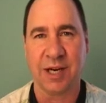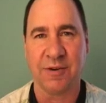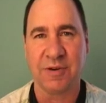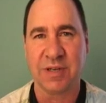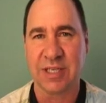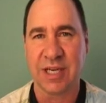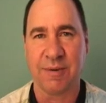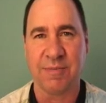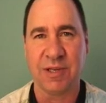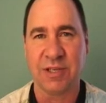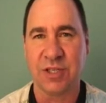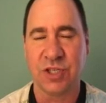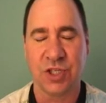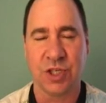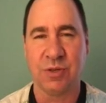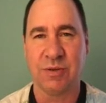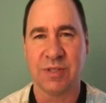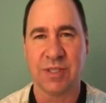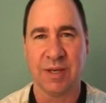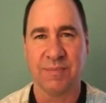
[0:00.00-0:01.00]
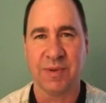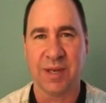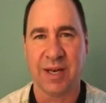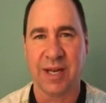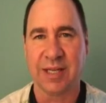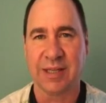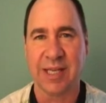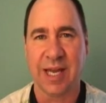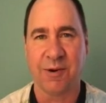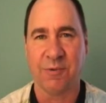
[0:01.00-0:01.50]
every time you shoot something
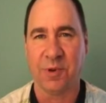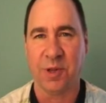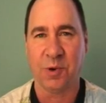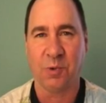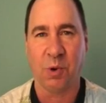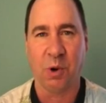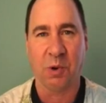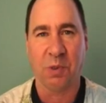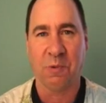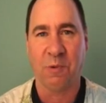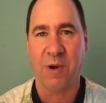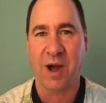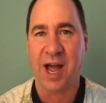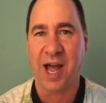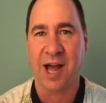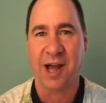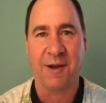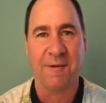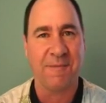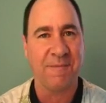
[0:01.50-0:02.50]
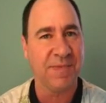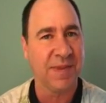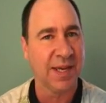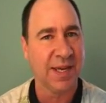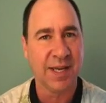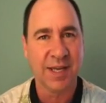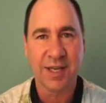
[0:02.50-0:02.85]
like that really worthwhile,